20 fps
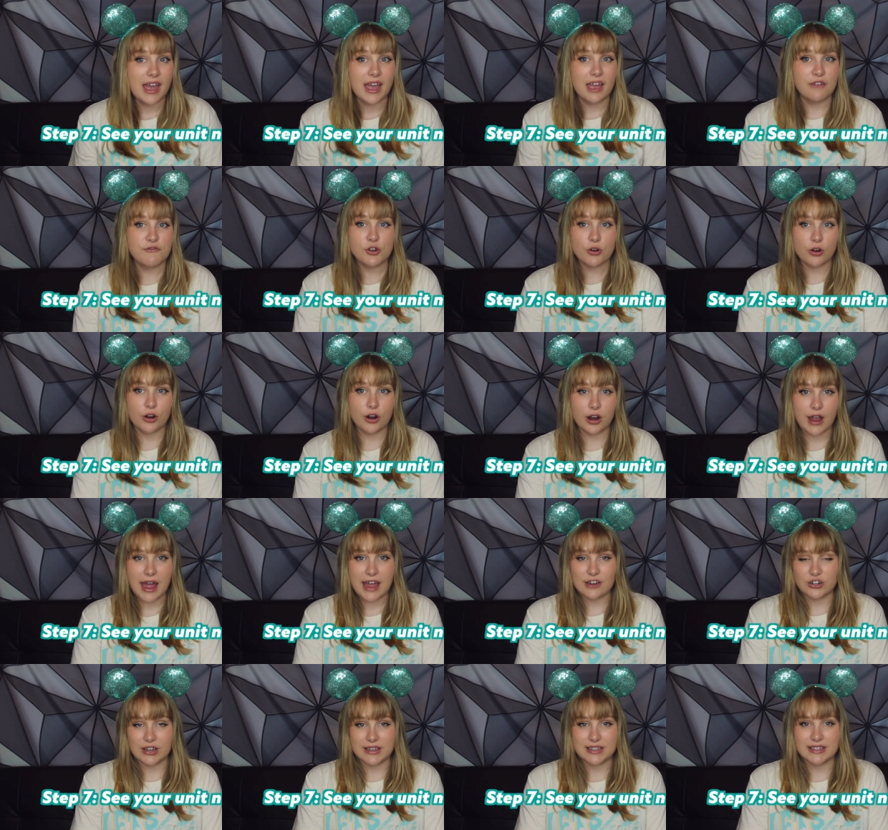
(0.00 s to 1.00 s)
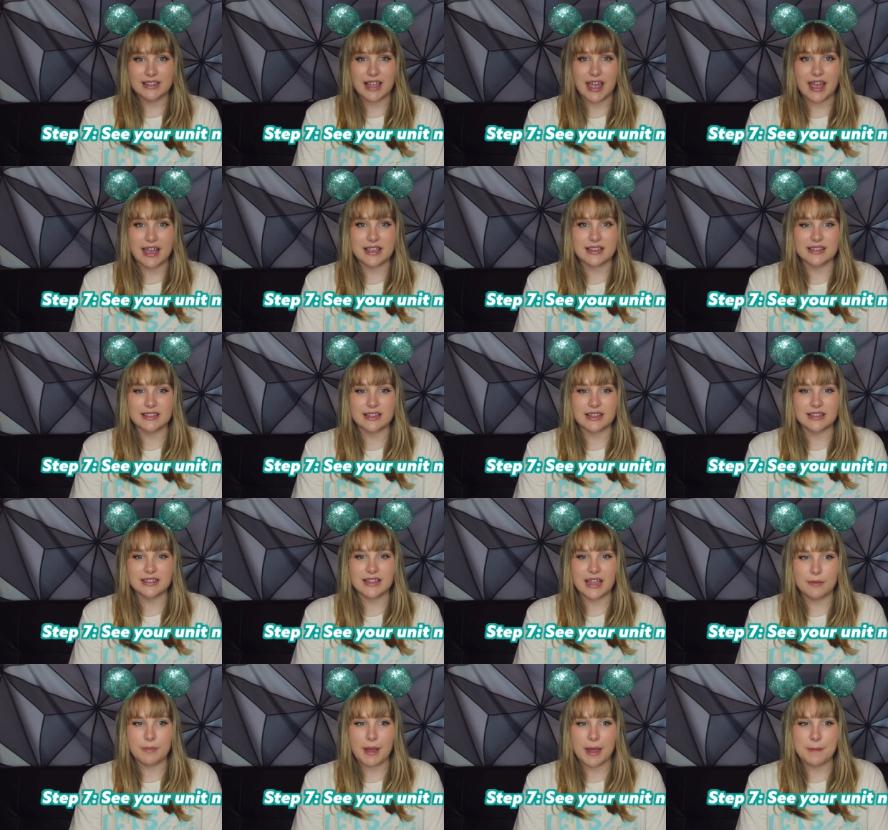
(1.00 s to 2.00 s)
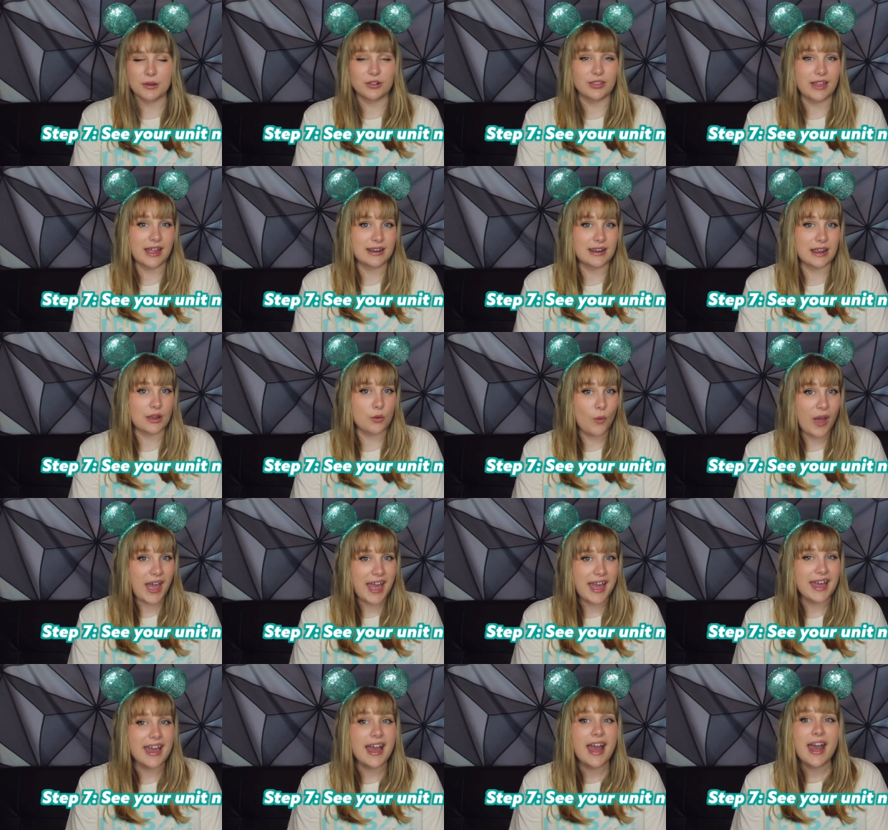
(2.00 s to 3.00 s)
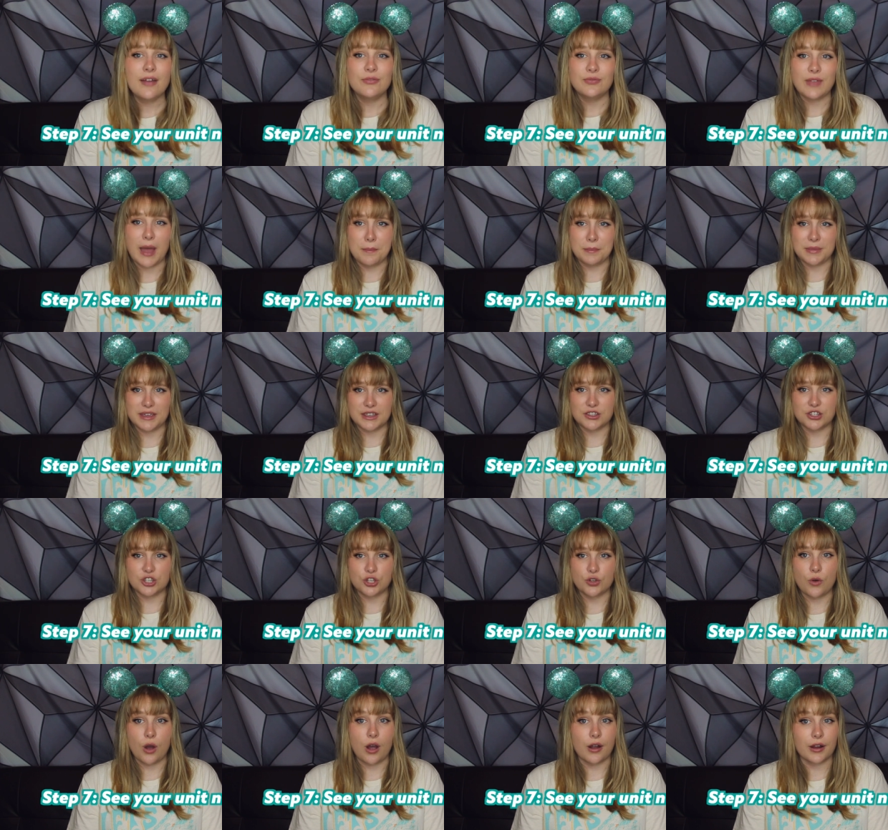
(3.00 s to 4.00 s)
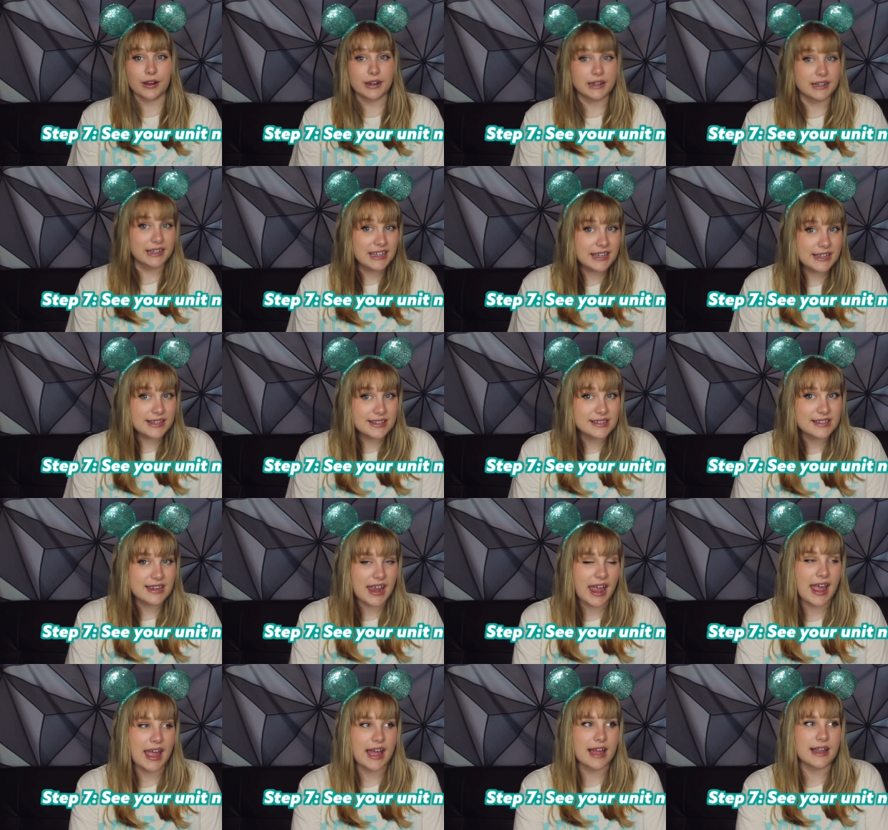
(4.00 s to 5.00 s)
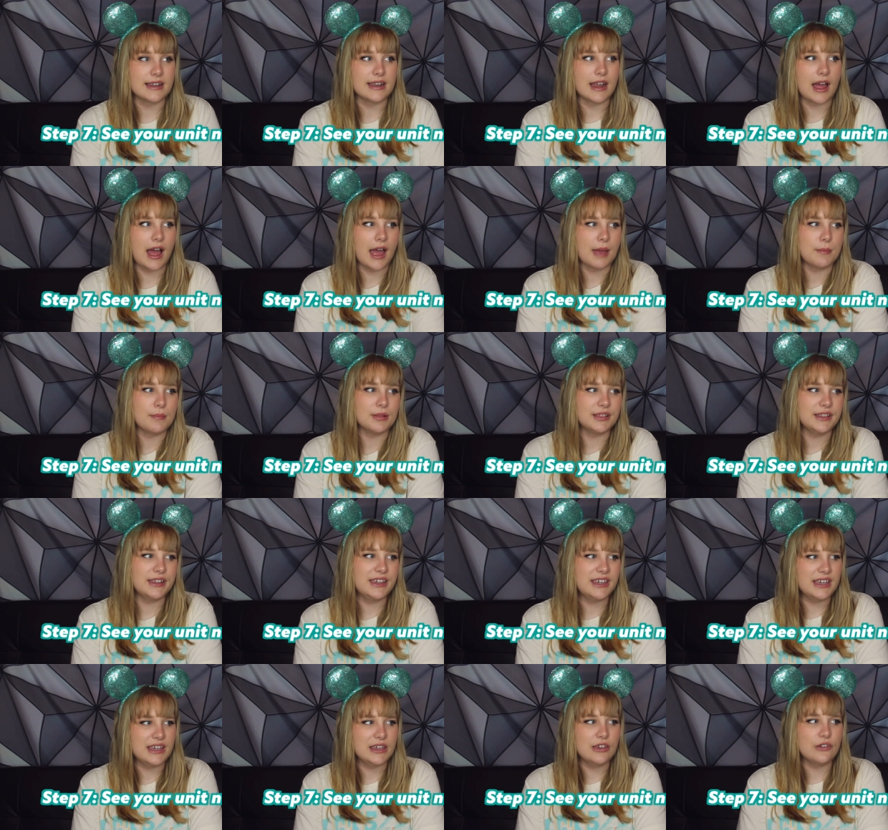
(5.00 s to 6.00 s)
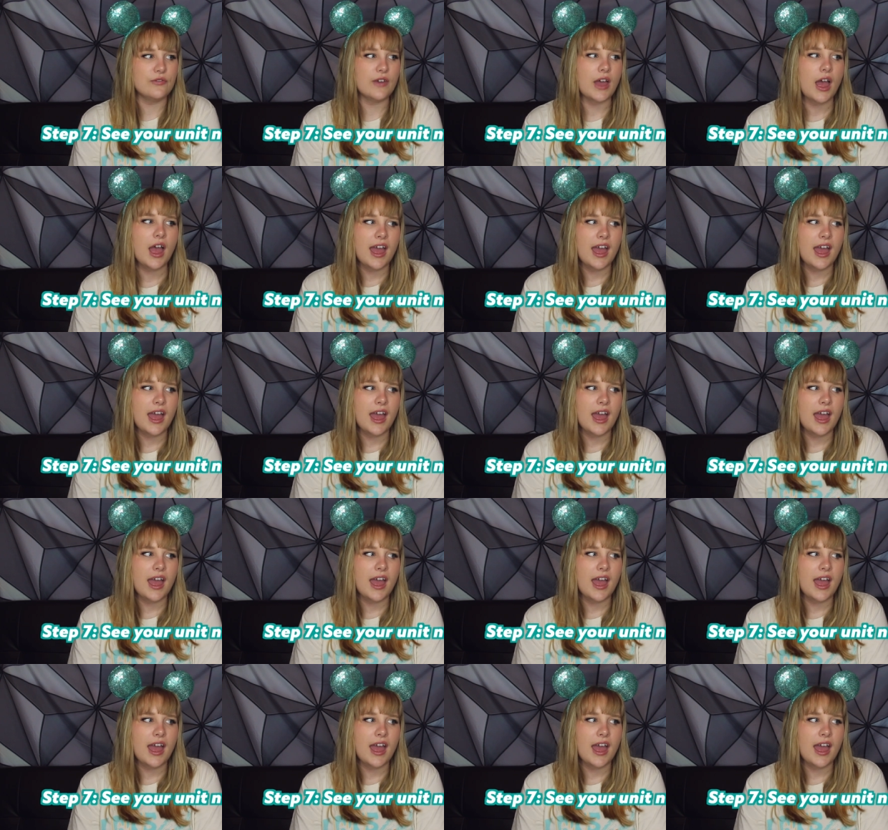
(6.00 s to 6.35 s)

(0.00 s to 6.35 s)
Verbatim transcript: If your address says Sandpiper Landing Way that means you are in East and I believe